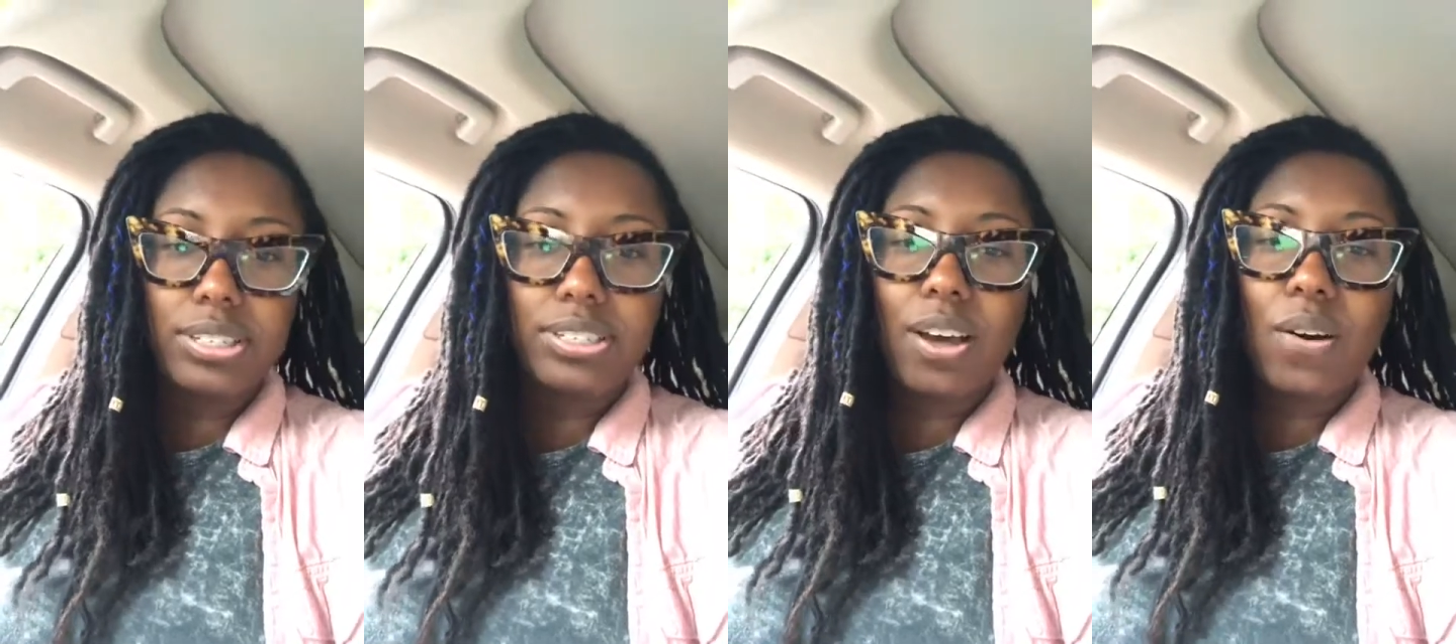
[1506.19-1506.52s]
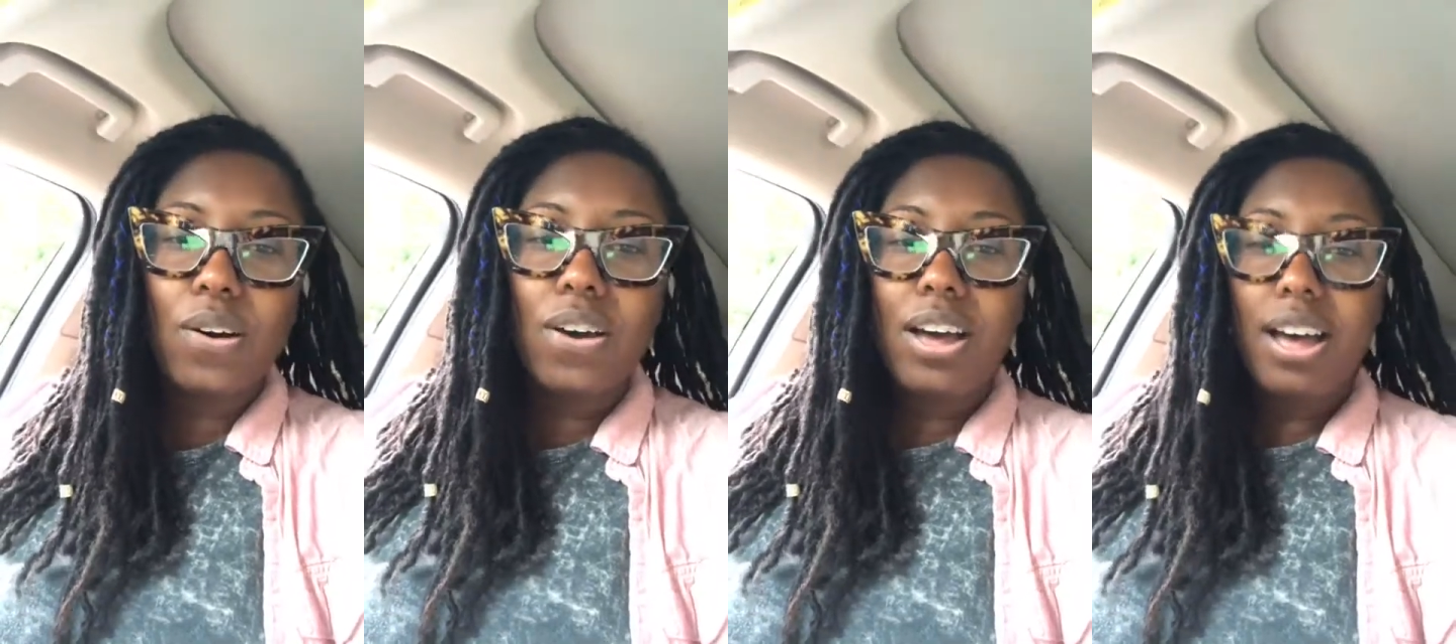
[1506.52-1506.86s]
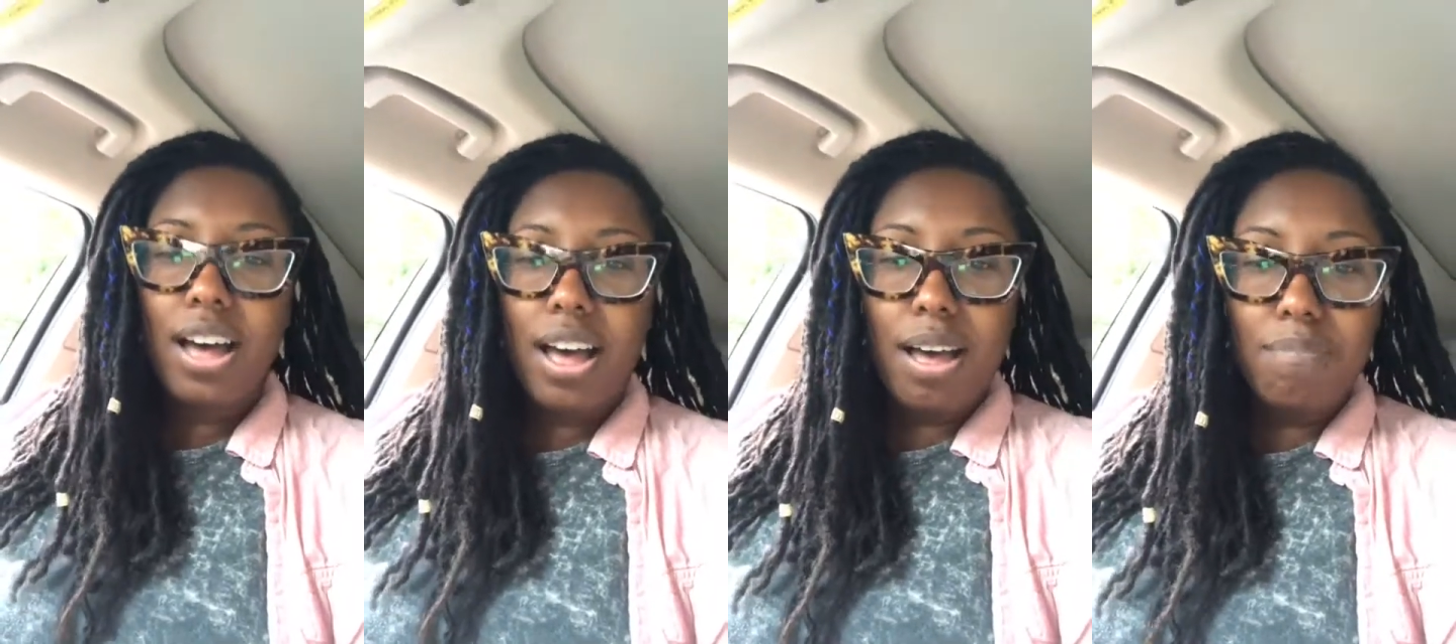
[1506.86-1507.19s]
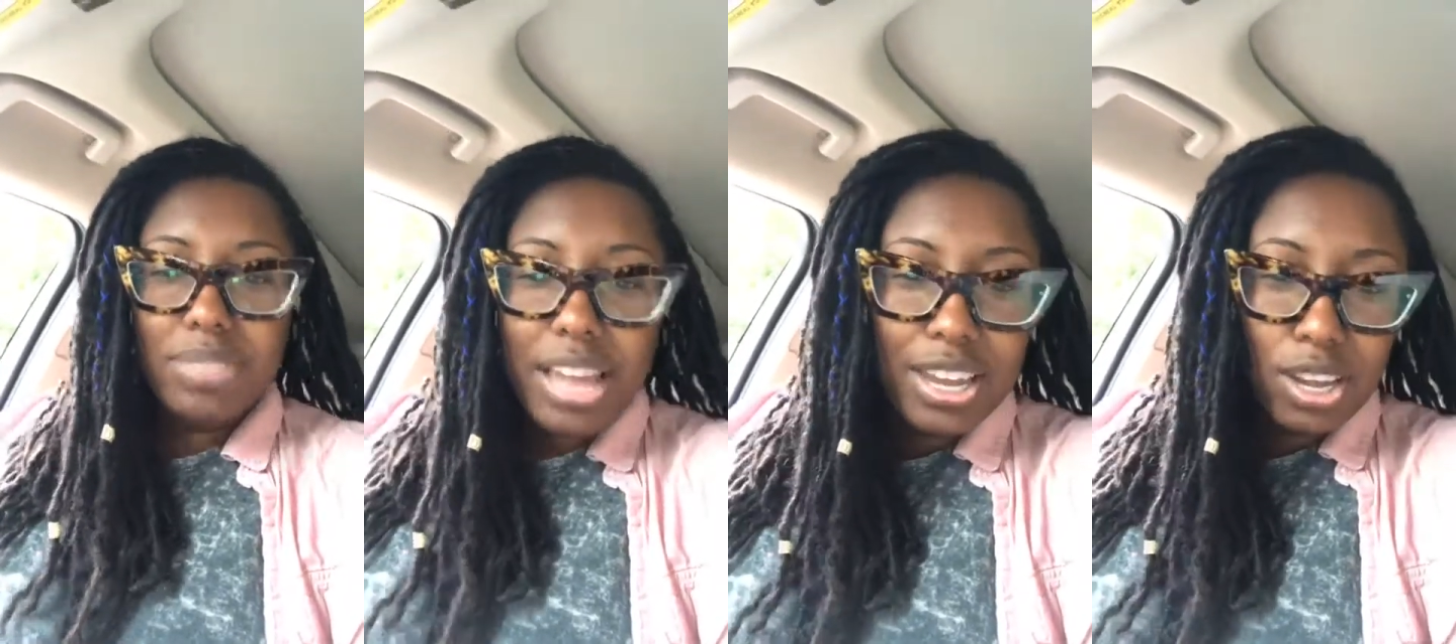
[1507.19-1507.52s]
So
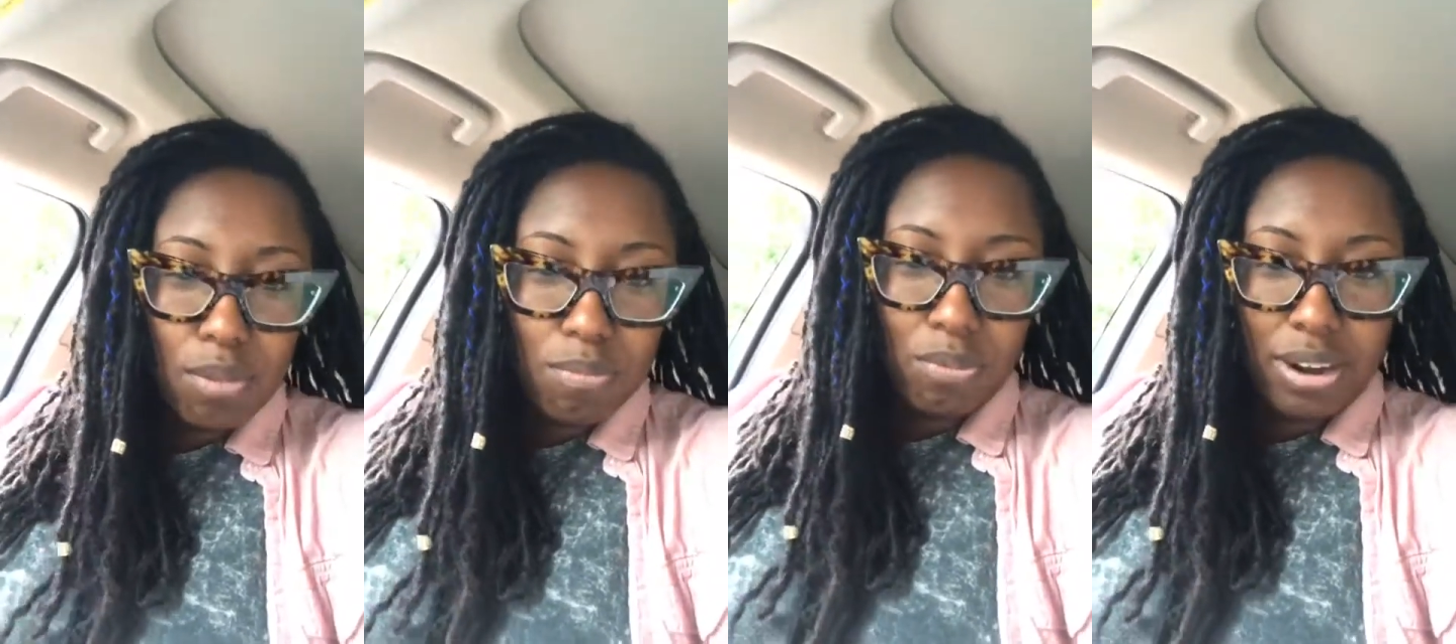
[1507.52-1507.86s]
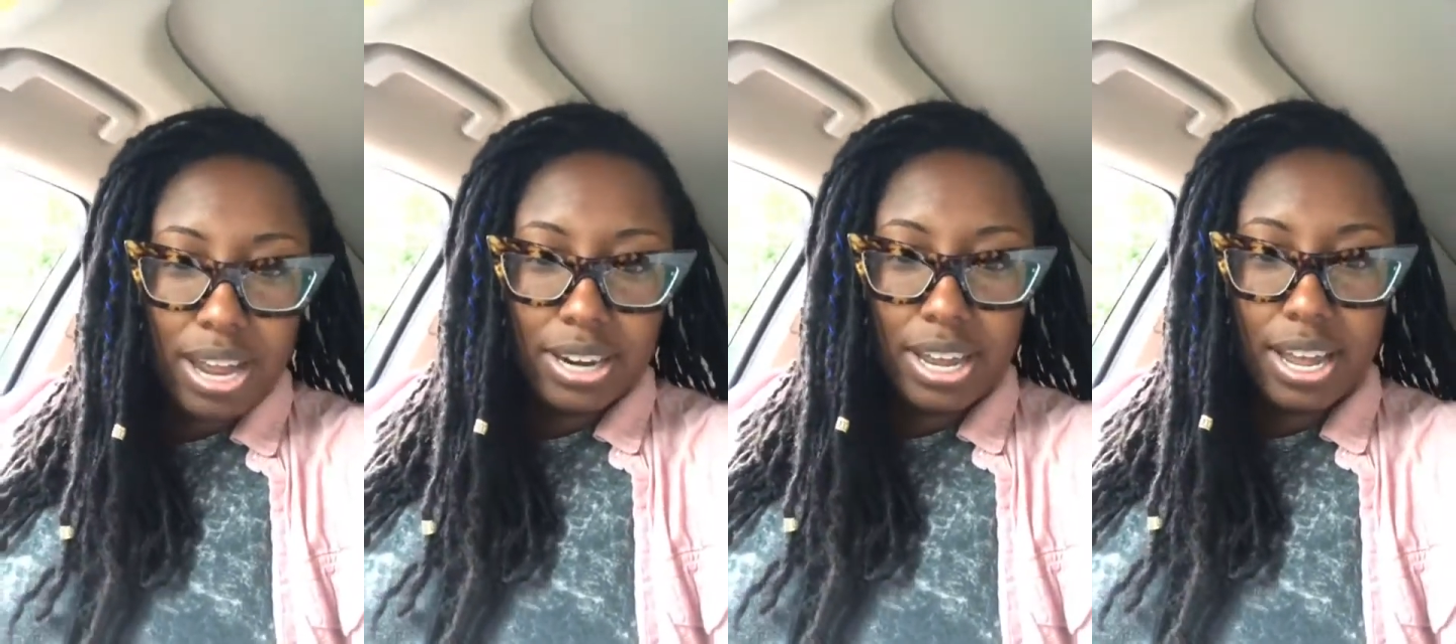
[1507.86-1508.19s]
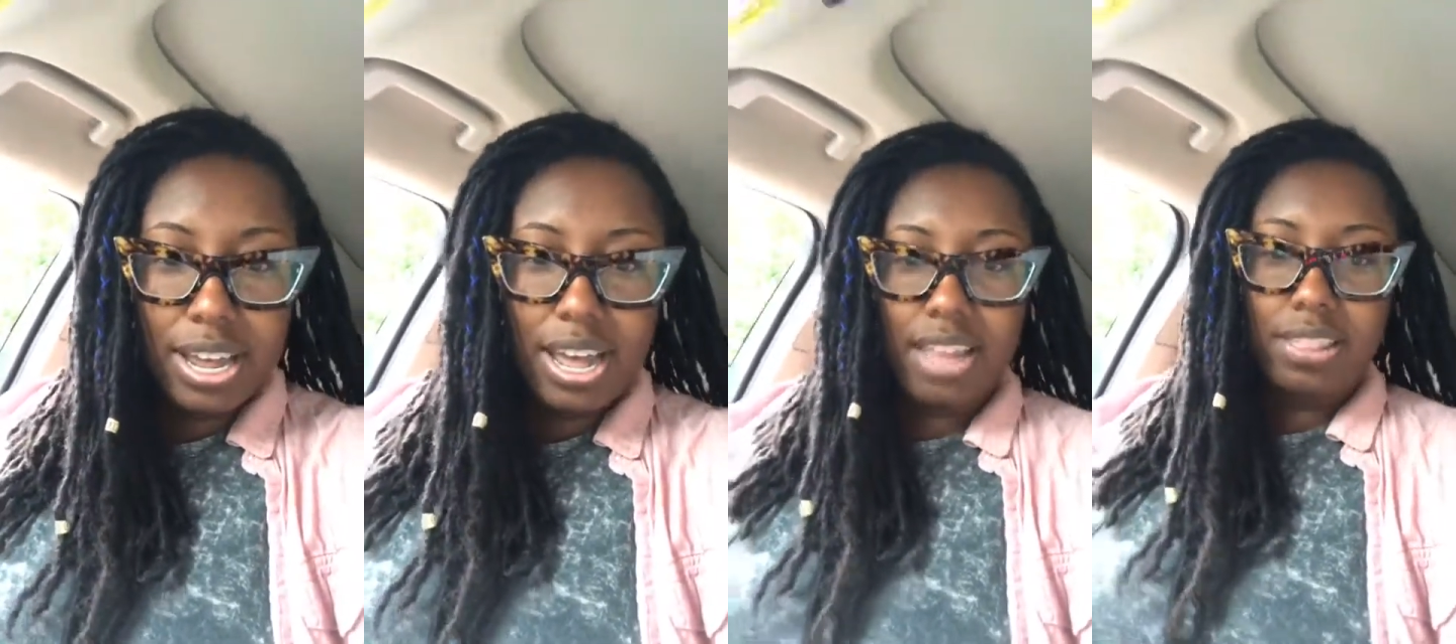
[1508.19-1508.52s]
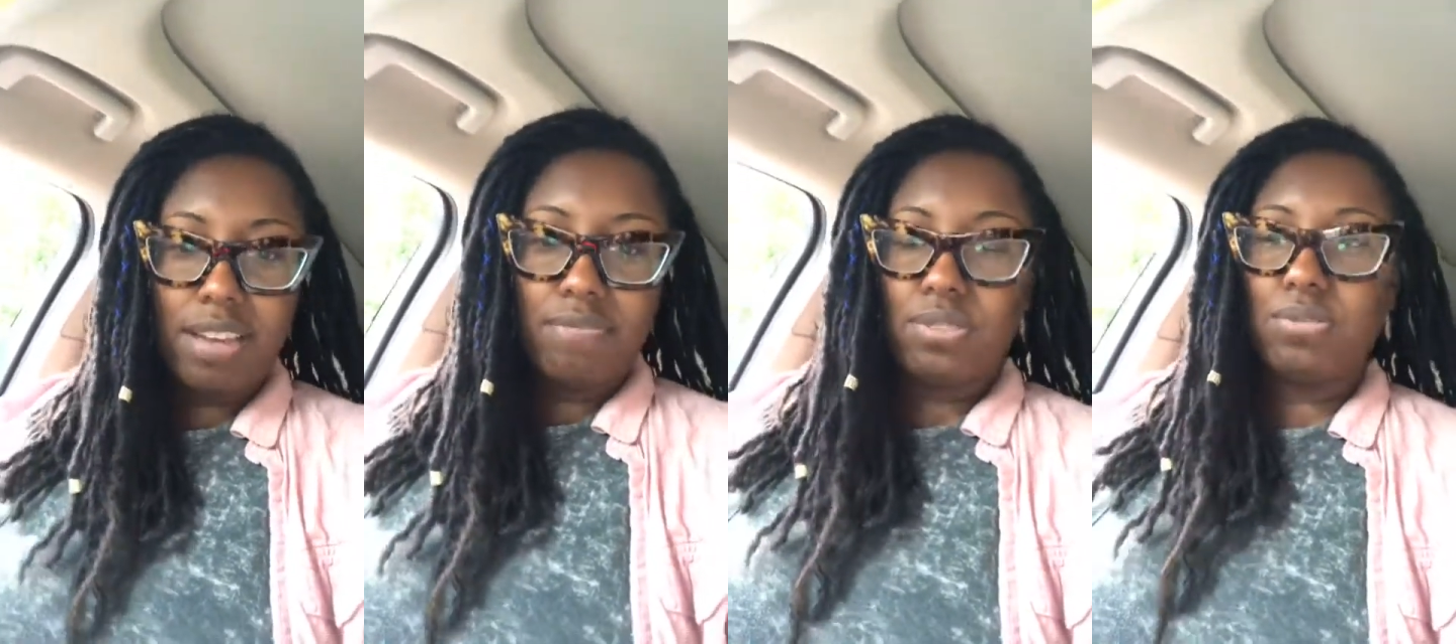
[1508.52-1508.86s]
thank you, Miranda. I
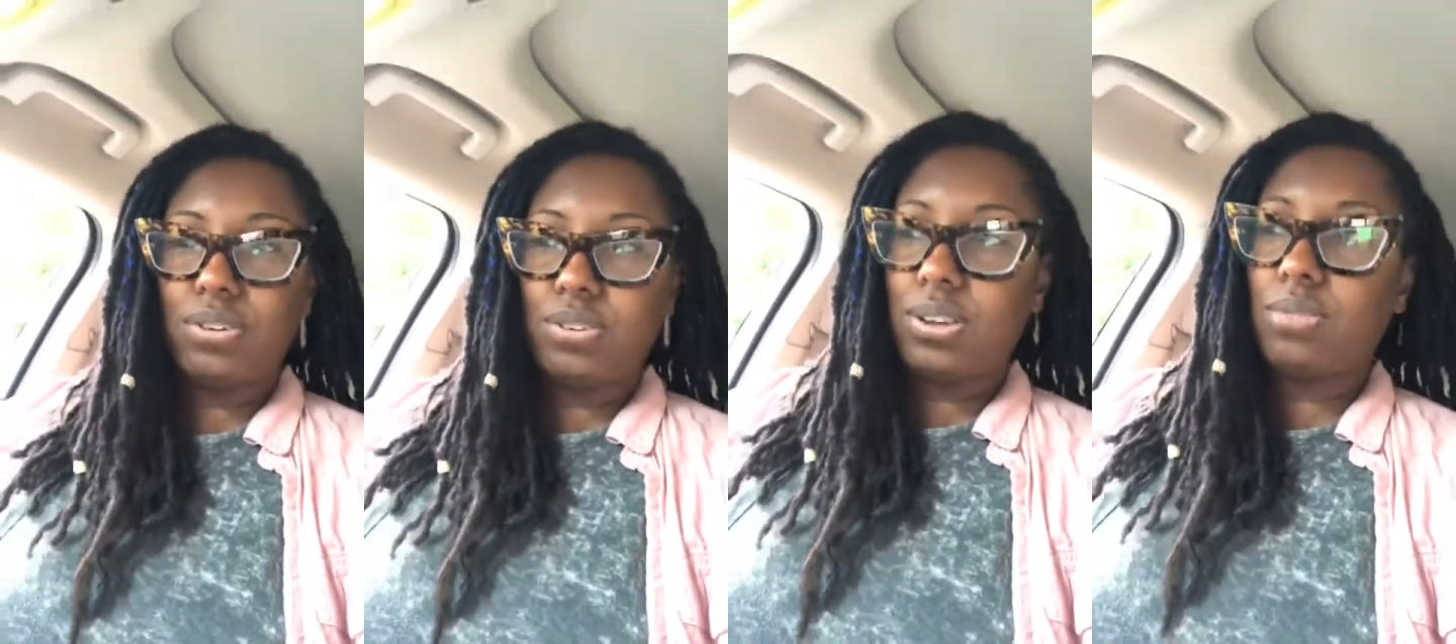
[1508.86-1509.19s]
love you. You're so